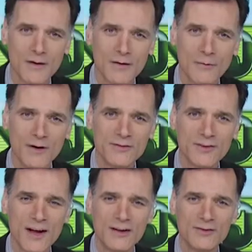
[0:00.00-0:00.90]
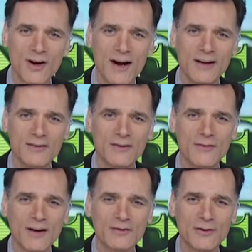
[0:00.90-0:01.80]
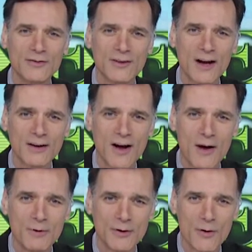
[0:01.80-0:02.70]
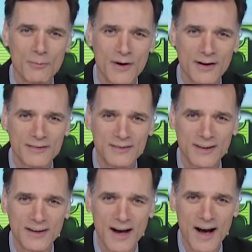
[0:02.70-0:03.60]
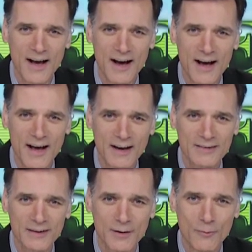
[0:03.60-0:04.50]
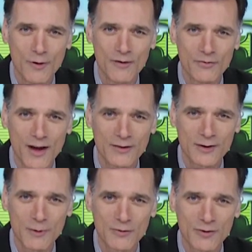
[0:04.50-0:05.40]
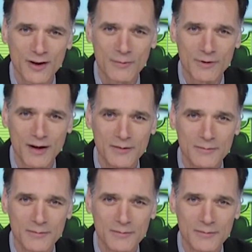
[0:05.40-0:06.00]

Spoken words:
Once again, ChineseInvestors.com Incorporated, CIIX. Warren, thanks so much for the update.